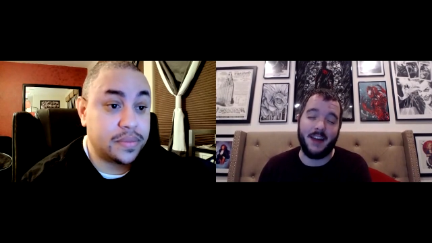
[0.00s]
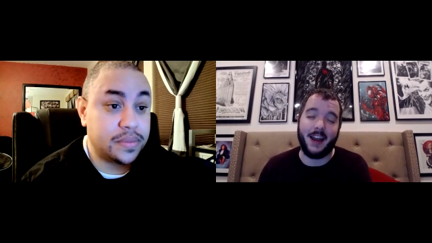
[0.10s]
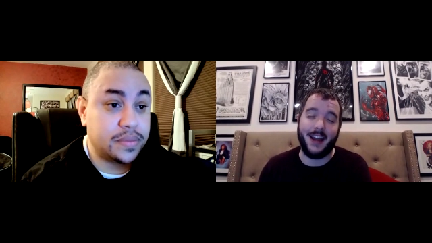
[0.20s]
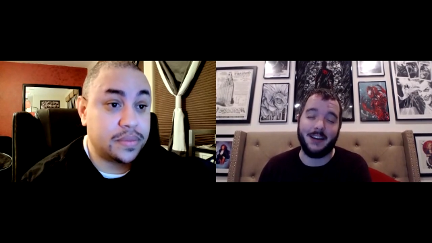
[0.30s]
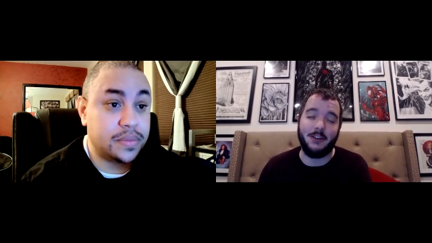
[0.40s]
Speaker 1: to
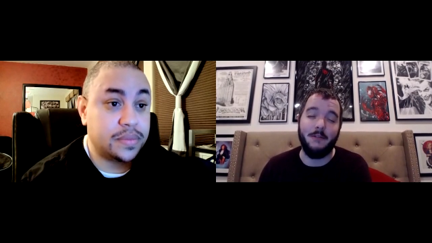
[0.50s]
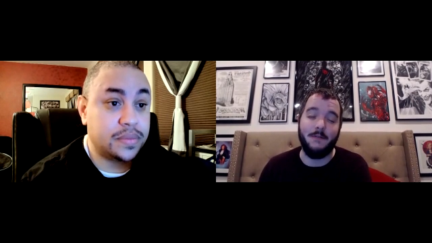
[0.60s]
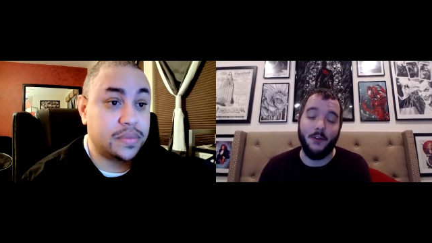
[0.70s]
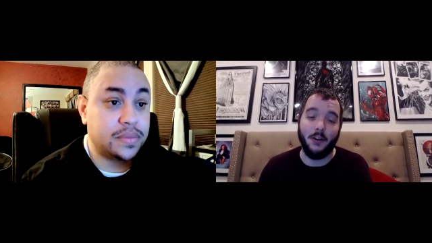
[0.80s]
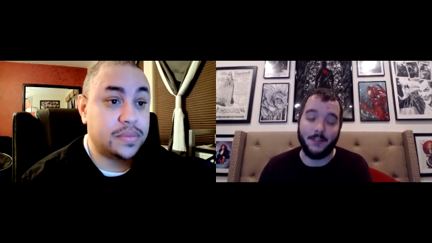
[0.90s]
not get too
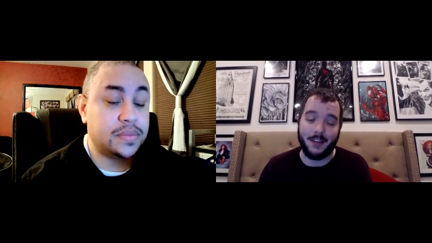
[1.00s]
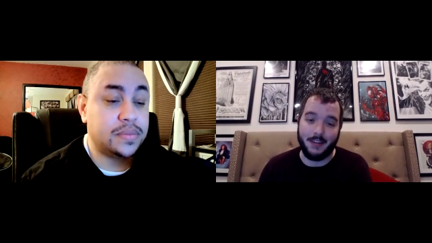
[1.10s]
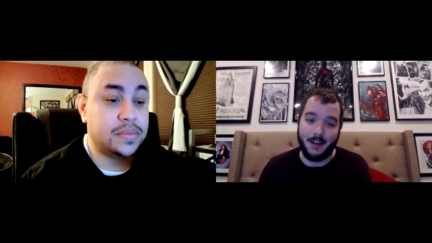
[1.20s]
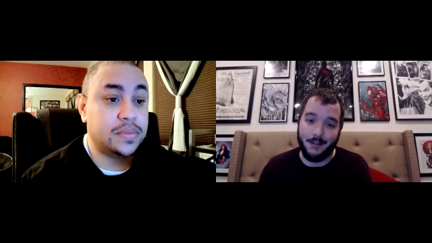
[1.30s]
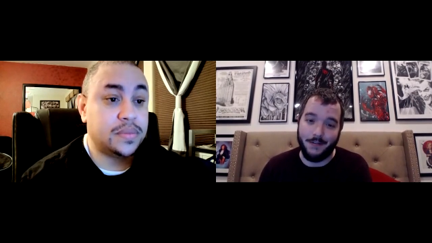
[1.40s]
full of
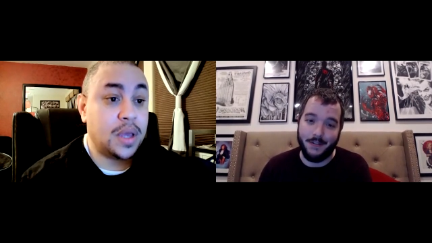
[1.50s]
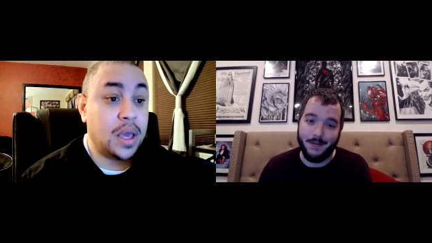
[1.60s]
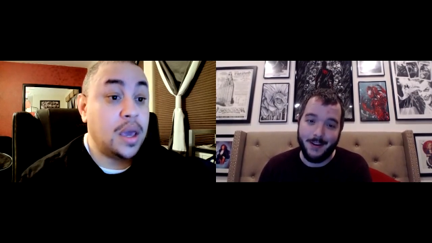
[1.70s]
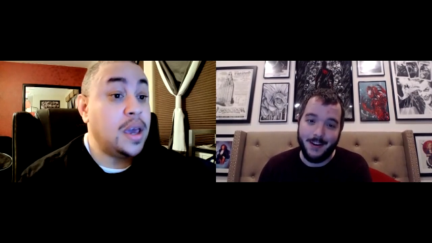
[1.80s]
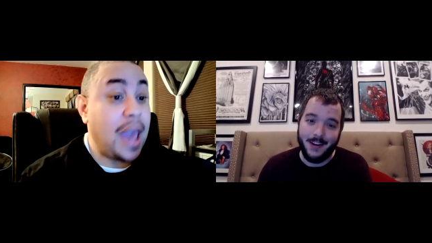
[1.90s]
itself.
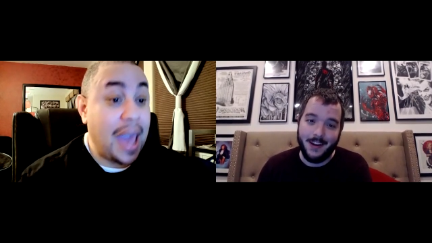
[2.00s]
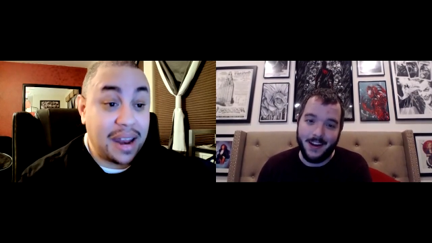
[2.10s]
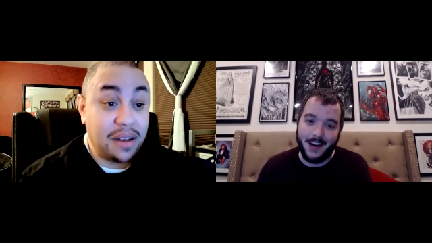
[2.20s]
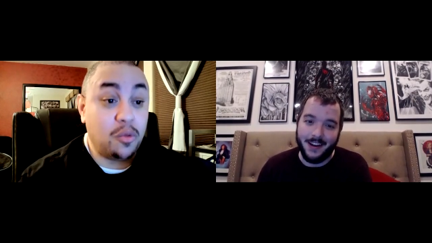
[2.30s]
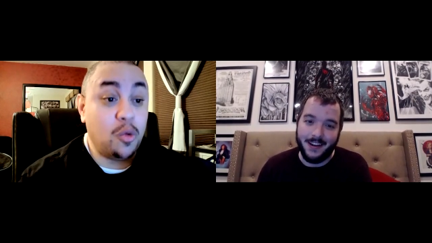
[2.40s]

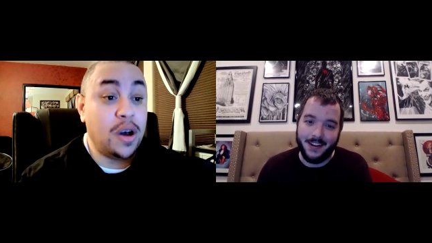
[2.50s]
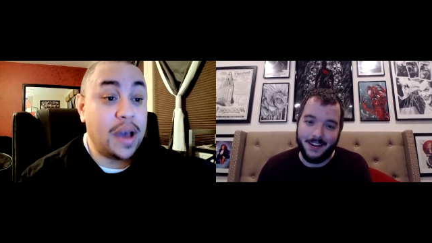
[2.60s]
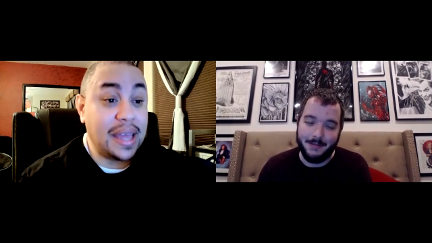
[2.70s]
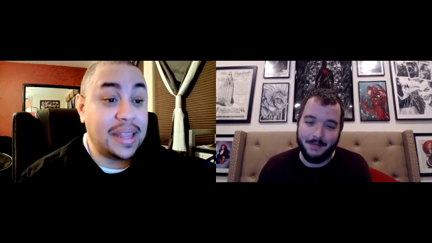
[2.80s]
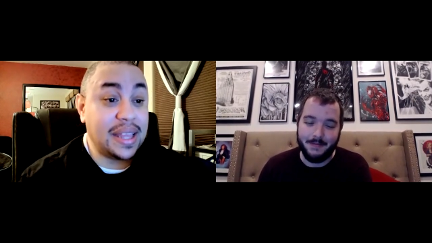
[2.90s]
Speaker 2: And
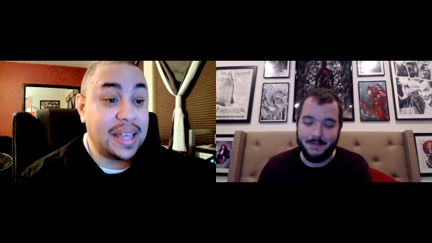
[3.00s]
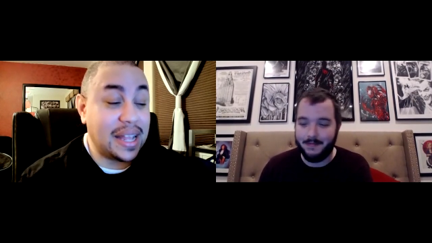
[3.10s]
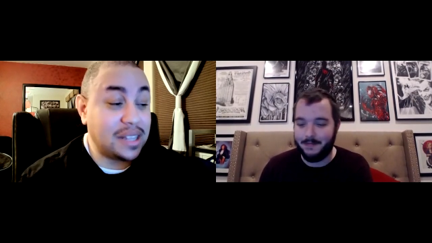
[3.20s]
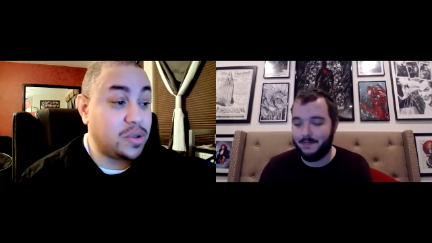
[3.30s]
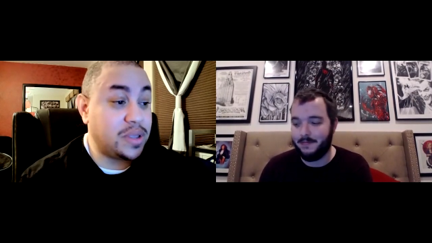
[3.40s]

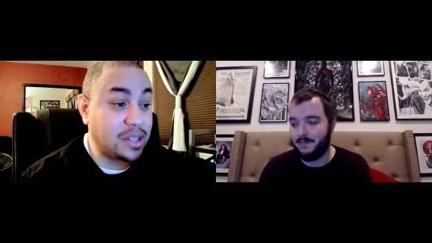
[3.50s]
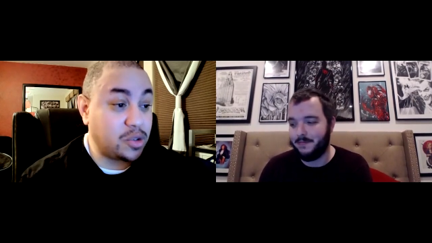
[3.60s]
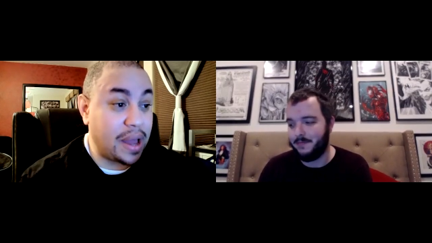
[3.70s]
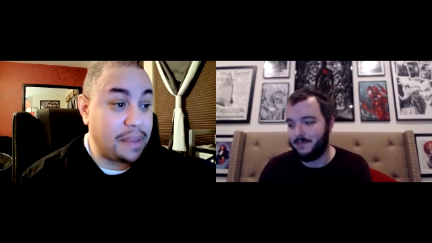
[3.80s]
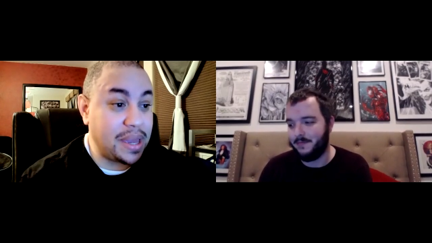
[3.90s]

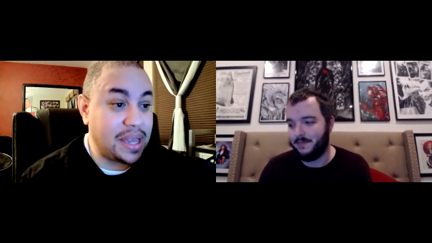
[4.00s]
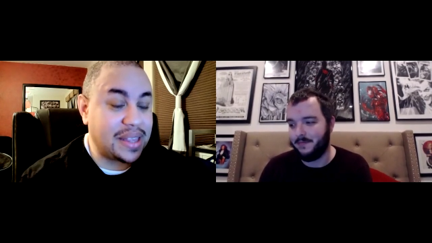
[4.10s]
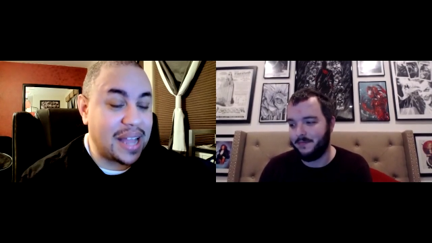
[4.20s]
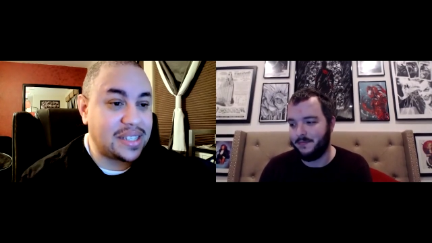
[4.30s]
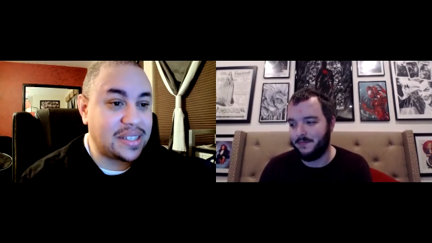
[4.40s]
that's what I
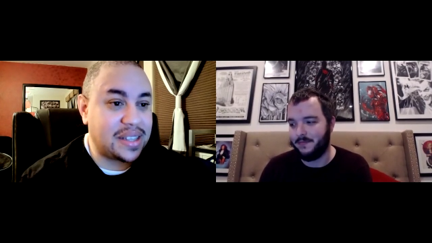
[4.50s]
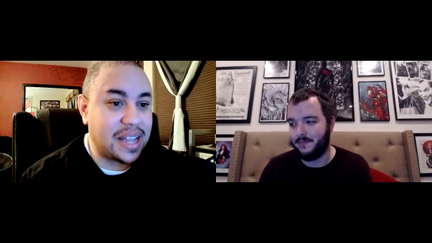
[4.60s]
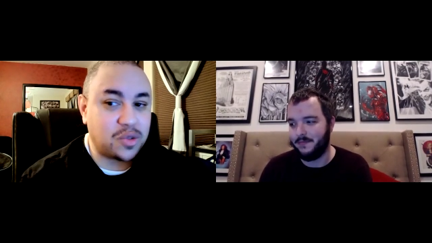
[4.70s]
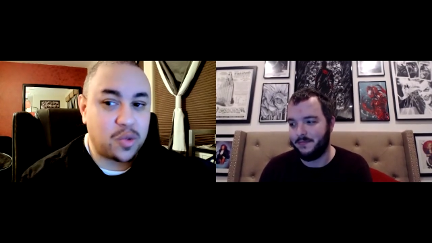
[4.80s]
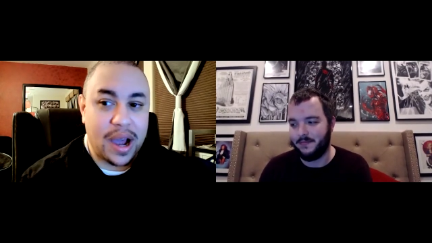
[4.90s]
mean. That's
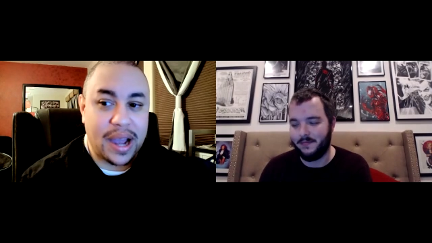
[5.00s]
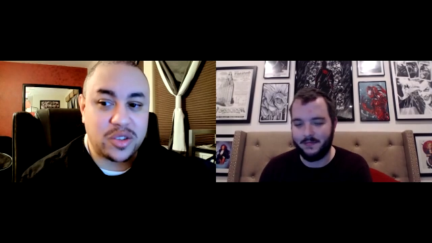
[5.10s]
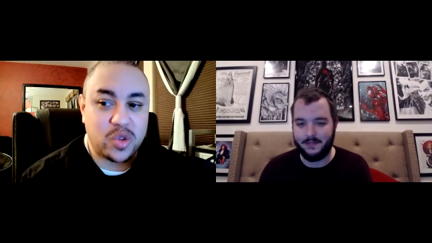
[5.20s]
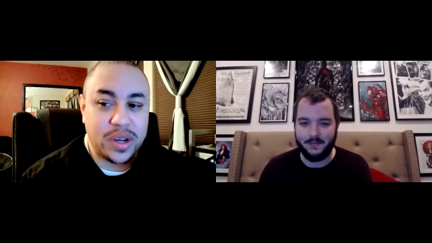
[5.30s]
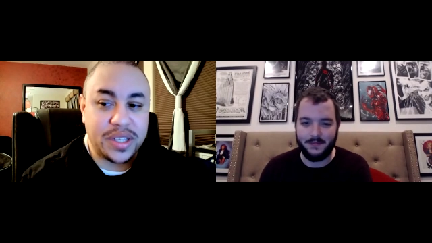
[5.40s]
why
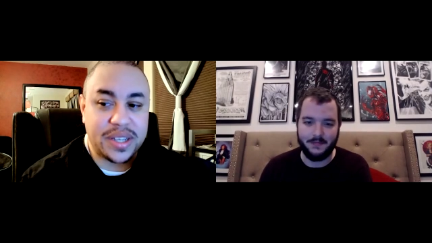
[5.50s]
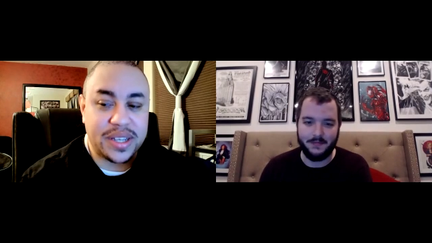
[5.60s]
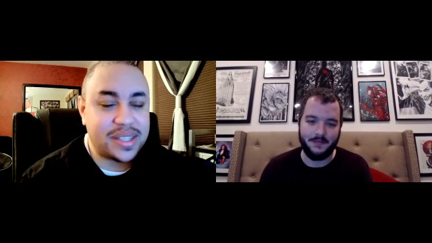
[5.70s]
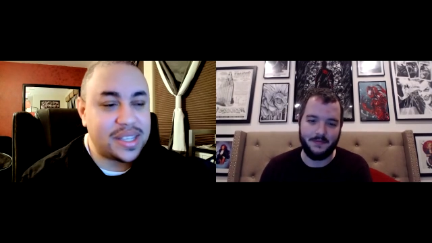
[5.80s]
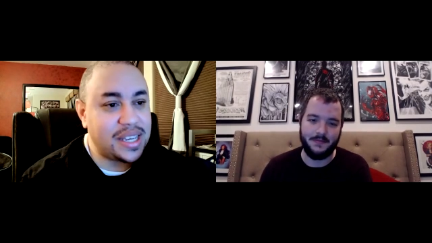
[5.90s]

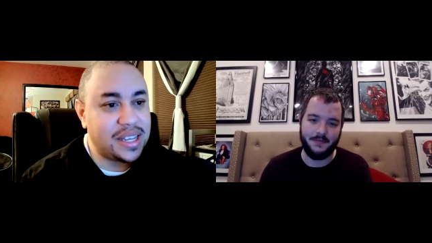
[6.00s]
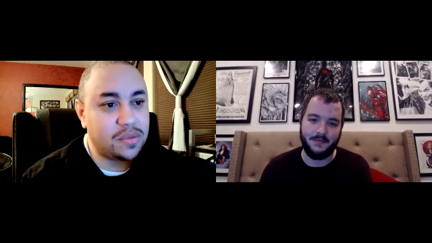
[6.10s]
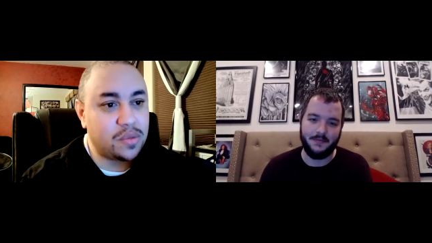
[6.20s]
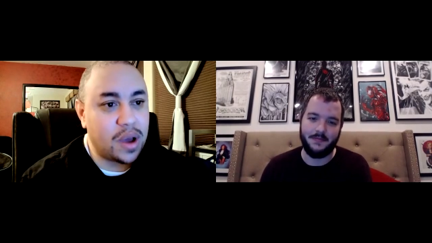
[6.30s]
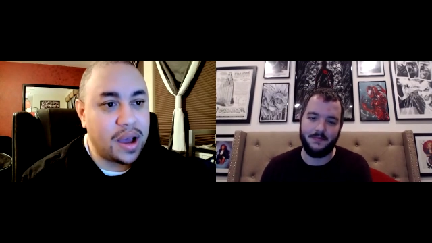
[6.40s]

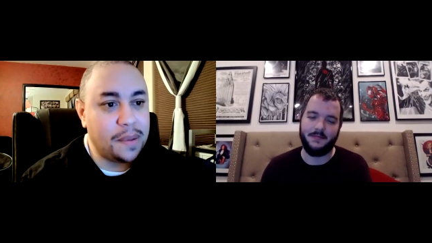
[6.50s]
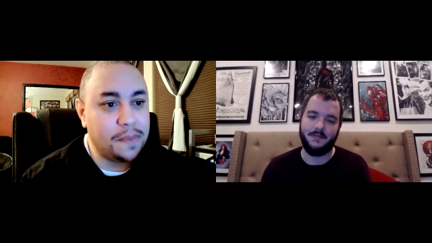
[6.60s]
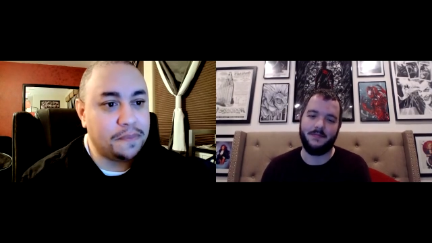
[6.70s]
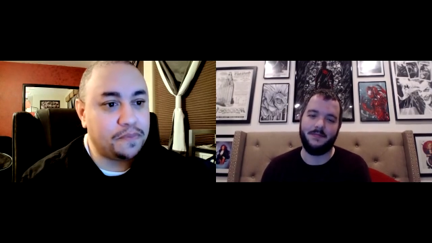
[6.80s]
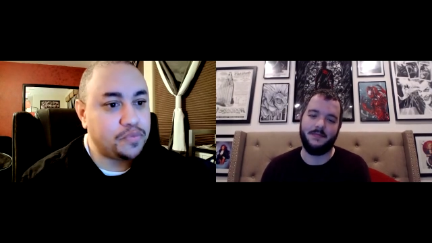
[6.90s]
2016
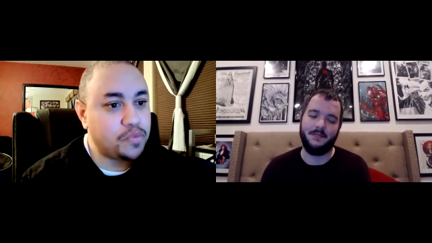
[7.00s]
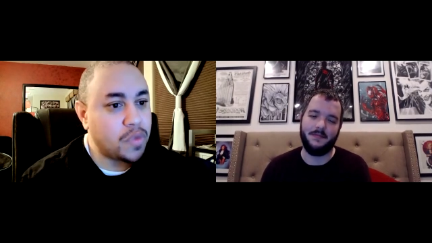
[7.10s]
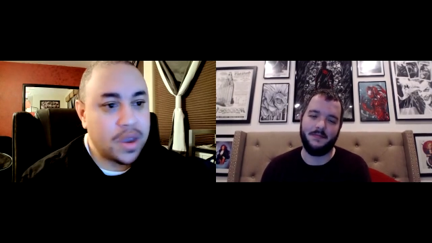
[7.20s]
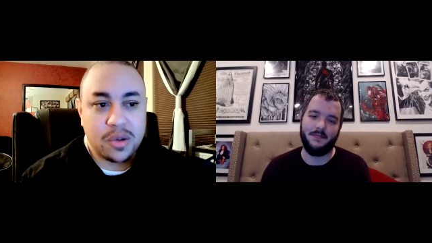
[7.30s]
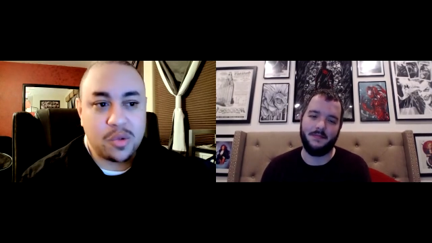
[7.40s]

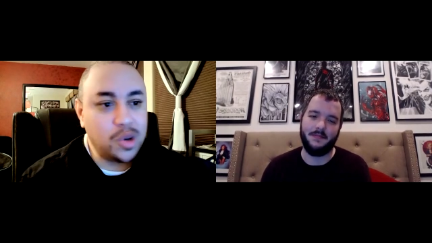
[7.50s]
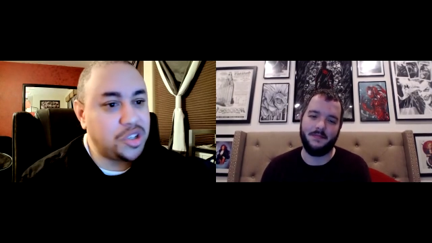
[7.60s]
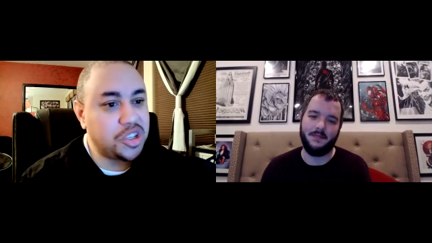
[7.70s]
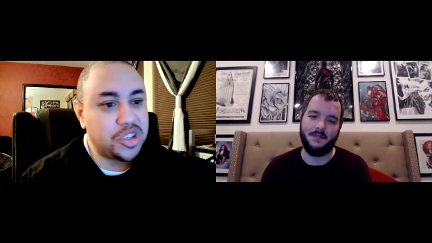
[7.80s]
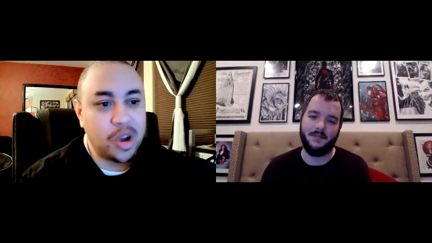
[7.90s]

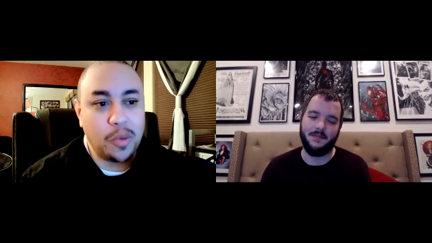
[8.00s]
was just